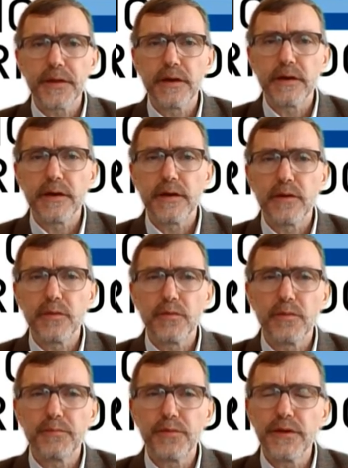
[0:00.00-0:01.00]
Uh,
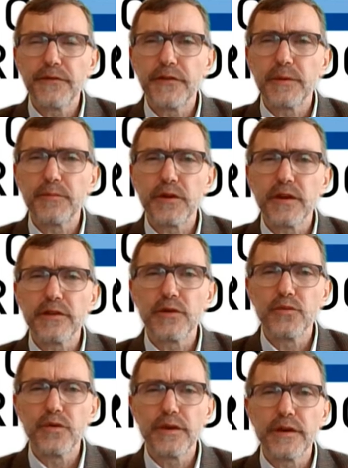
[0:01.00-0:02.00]

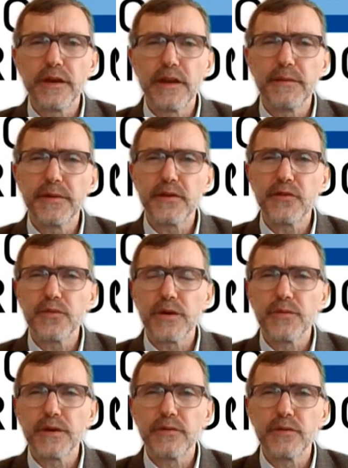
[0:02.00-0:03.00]
prefabricated wooden elements, where
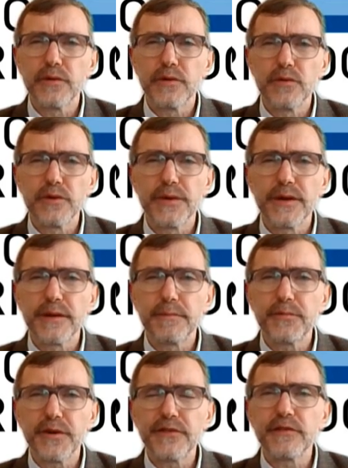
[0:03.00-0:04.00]
we were already
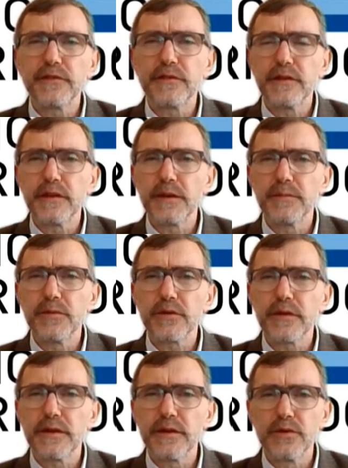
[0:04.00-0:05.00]
present in
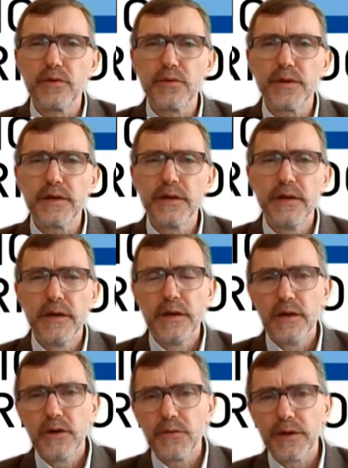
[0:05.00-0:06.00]
Denmark and in Norway.
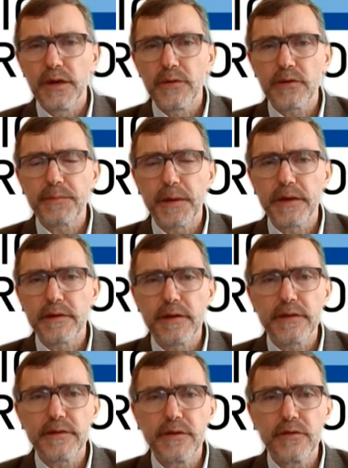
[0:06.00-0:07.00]
We now expanded
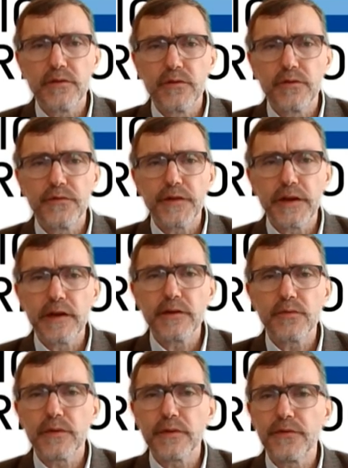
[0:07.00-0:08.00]
that into
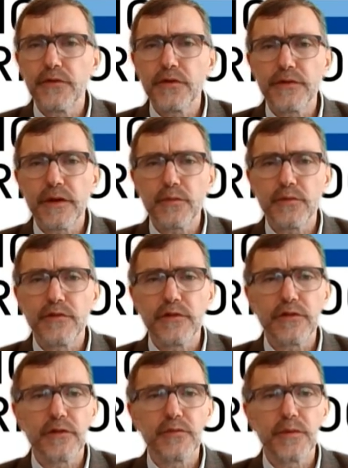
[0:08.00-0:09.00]
Finland with the first
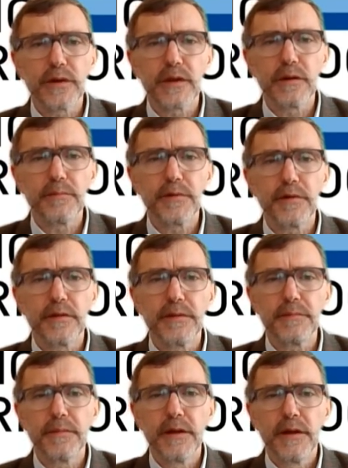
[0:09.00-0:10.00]
acquisition of one company there.